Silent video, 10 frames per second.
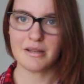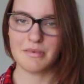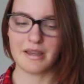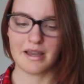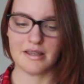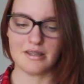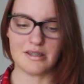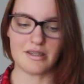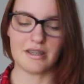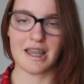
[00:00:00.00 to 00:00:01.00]

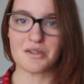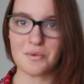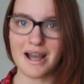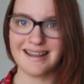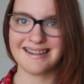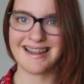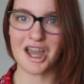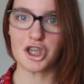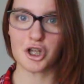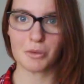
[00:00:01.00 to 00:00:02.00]
Because guess what?
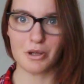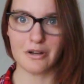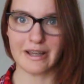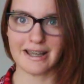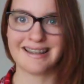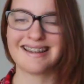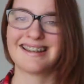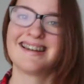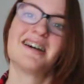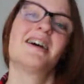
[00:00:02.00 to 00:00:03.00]
You're moving.
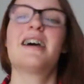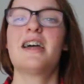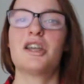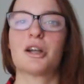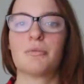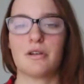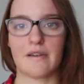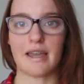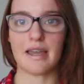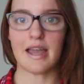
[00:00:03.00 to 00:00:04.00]
You're
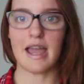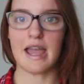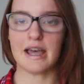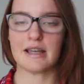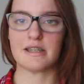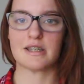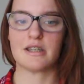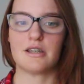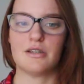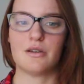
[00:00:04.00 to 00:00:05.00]
moving, and
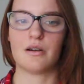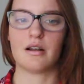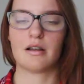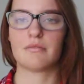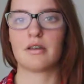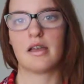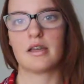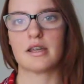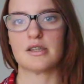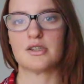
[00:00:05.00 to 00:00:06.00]
you're
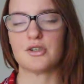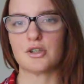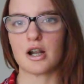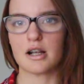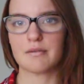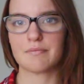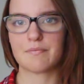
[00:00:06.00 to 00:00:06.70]
gonna start